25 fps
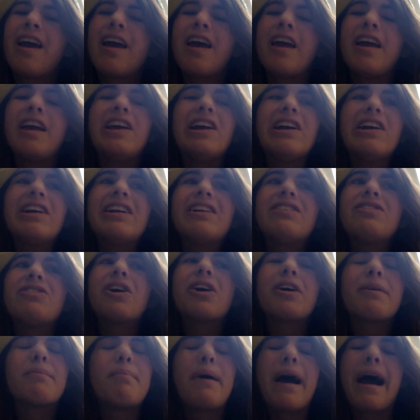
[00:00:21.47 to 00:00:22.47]
you're going to
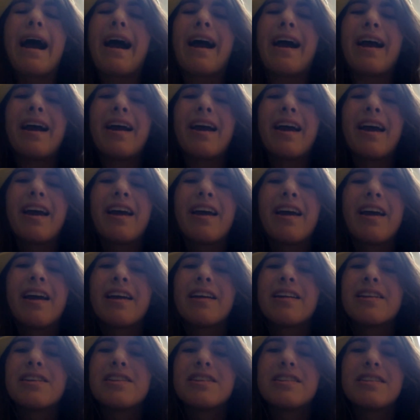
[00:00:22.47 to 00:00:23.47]
look back
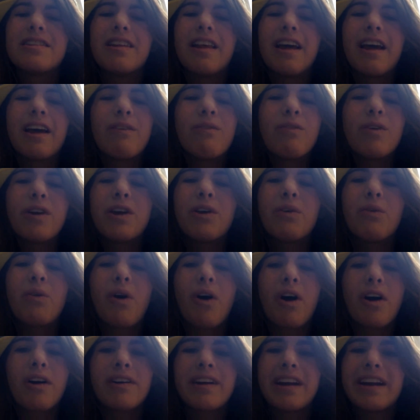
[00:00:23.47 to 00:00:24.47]
at what you
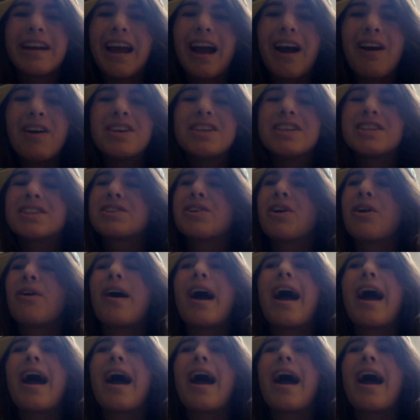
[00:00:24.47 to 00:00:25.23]
are right now and just go,